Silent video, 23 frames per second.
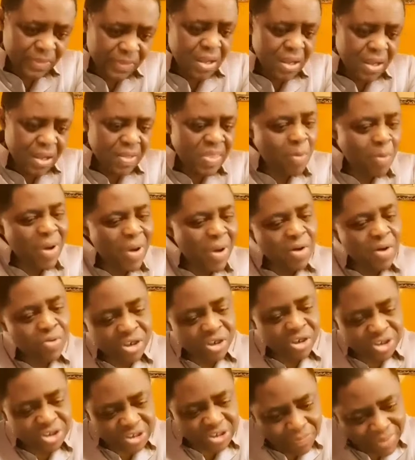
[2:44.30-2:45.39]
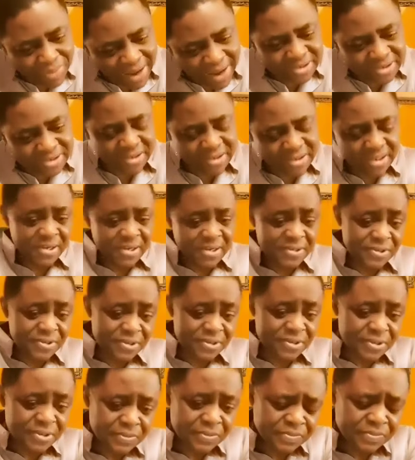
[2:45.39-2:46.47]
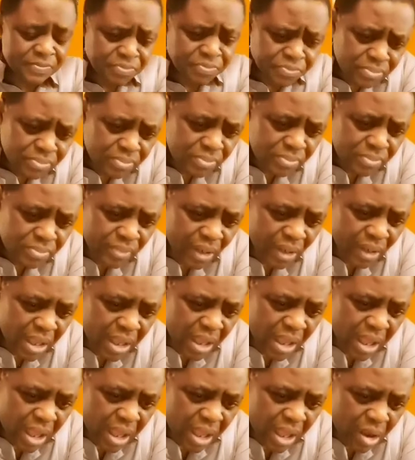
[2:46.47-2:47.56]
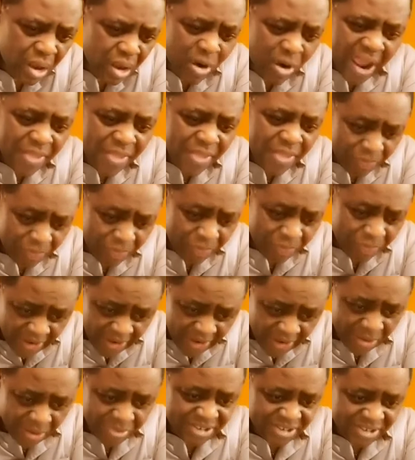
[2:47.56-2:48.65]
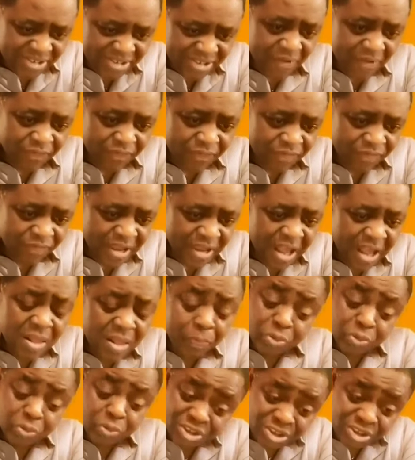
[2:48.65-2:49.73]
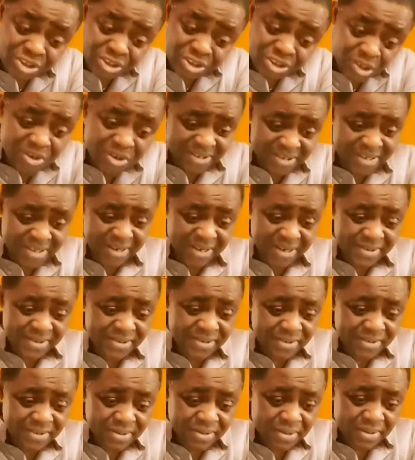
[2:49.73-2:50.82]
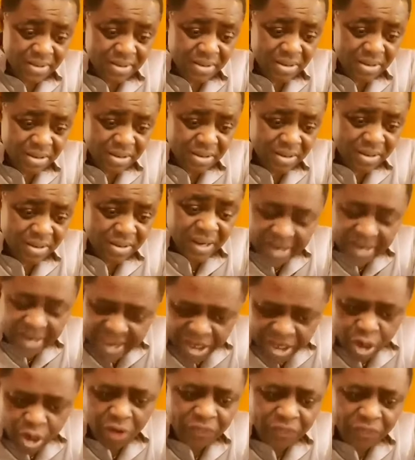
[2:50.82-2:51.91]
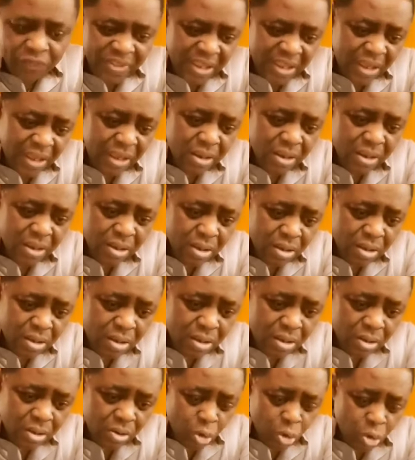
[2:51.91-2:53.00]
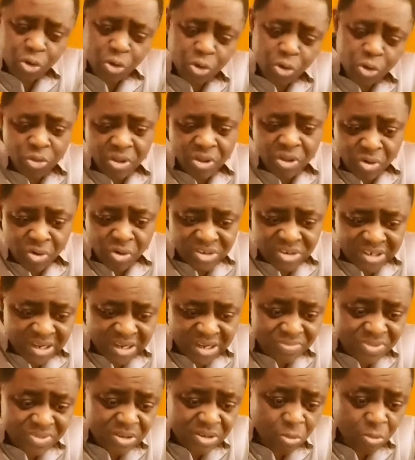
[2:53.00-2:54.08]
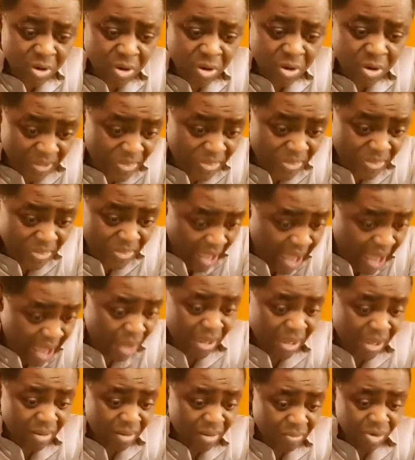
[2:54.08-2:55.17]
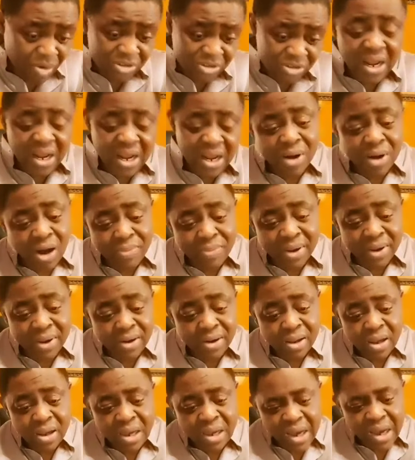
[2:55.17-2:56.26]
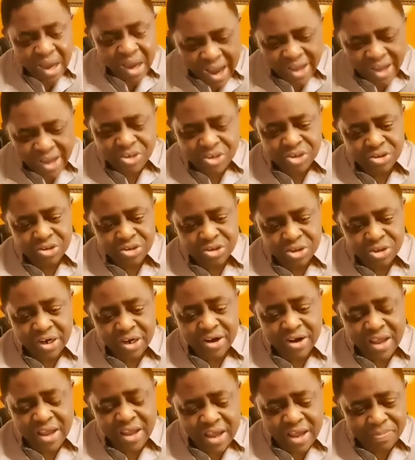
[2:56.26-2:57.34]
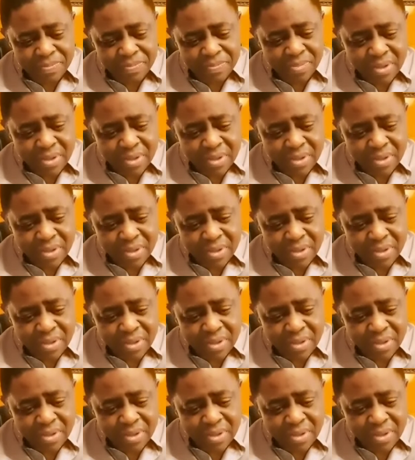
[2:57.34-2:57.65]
They went rushing back to the East, where they believed they were safe. And the position was this the leader of the core northern Muslims within the army, Murtala Mohammed, urged um,